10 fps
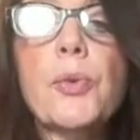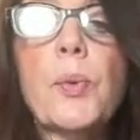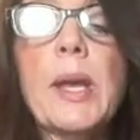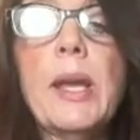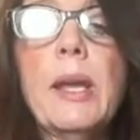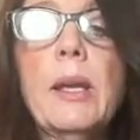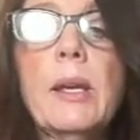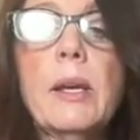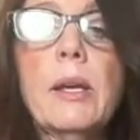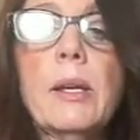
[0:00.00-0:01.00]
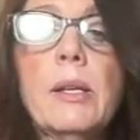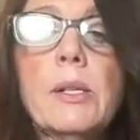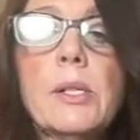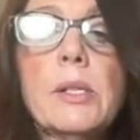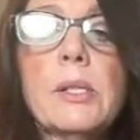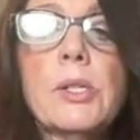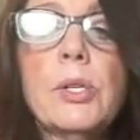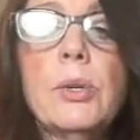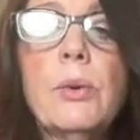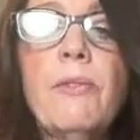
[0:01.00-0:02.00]
3
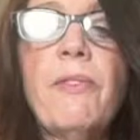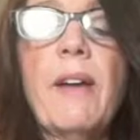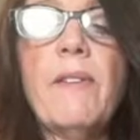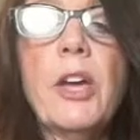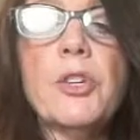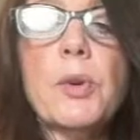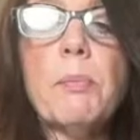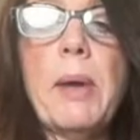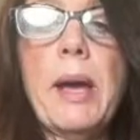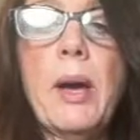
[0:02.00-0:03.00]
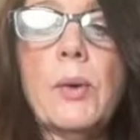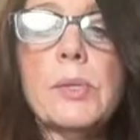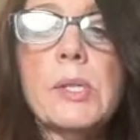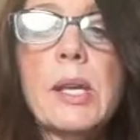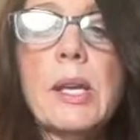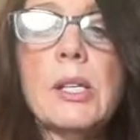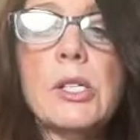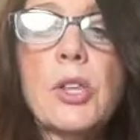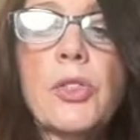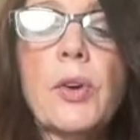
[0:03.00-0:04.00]
to 500 pounds
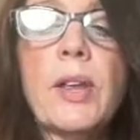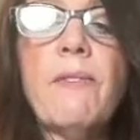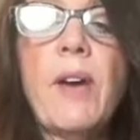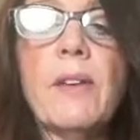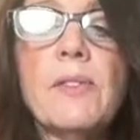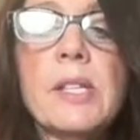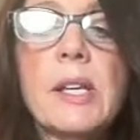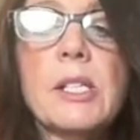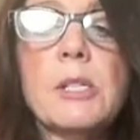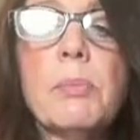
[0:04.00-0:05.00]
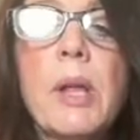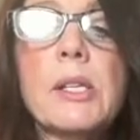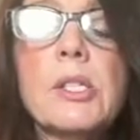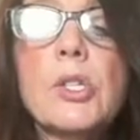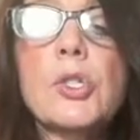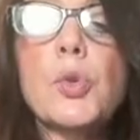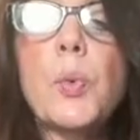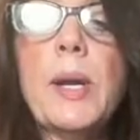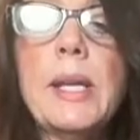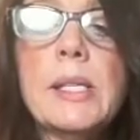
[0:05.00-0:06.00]
is 35 cents plus
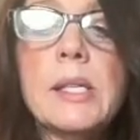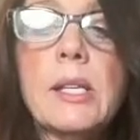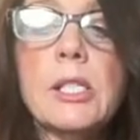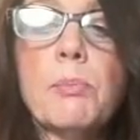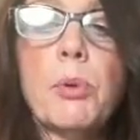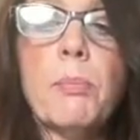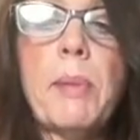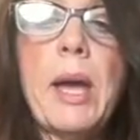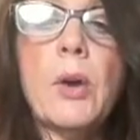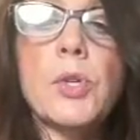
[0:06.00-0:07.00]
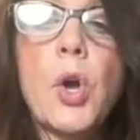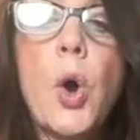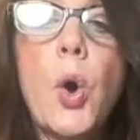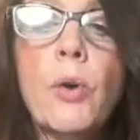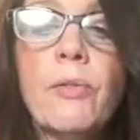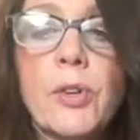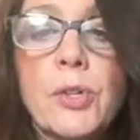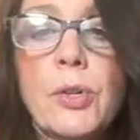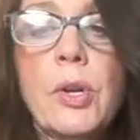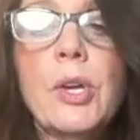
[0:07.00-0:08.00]
20 cents per pound
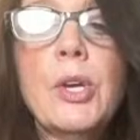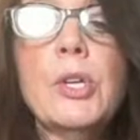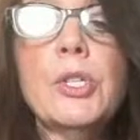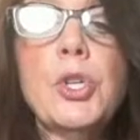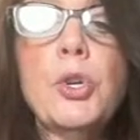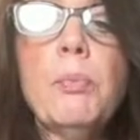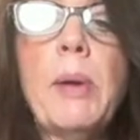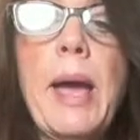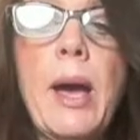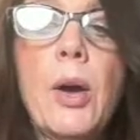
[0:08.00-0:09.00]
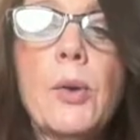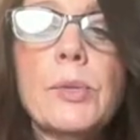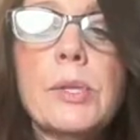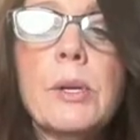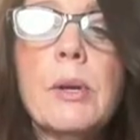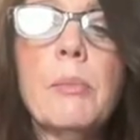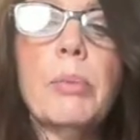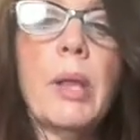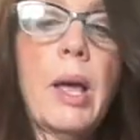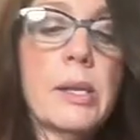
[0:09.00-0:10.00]
over 2 pounds
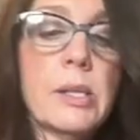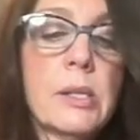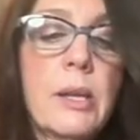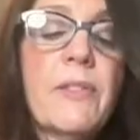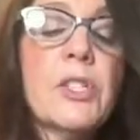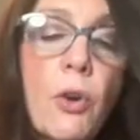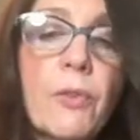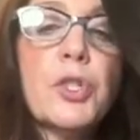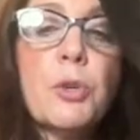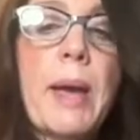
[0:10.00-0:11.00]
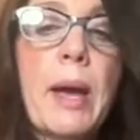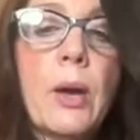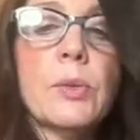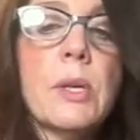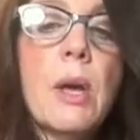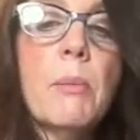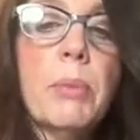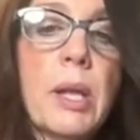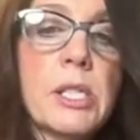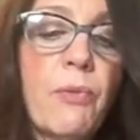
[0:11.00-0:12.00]
plus, if it's over 2 pounds,
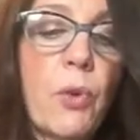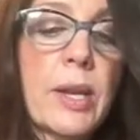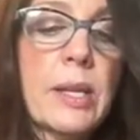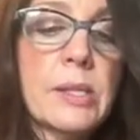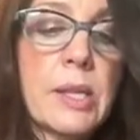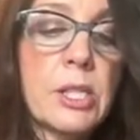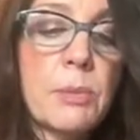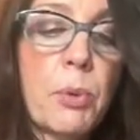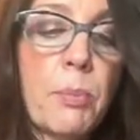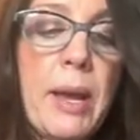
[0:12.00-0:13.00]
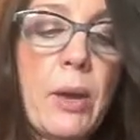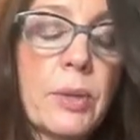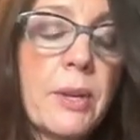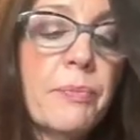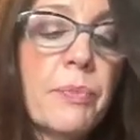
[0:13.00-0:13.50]
plus 40 cents per pound.